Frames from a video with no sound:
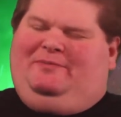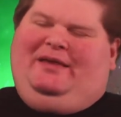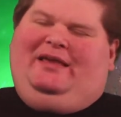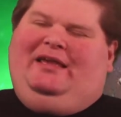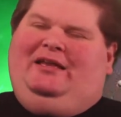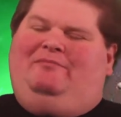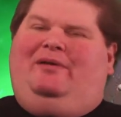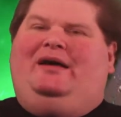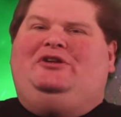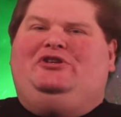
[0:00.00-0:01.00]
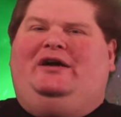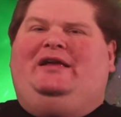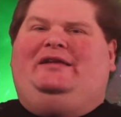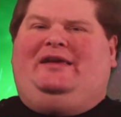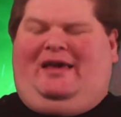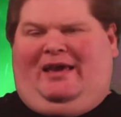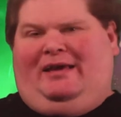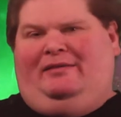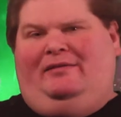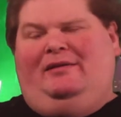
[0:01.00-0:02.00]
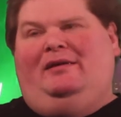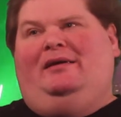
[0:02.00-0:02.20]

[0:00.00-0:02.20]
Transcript: being eaten by a giant can.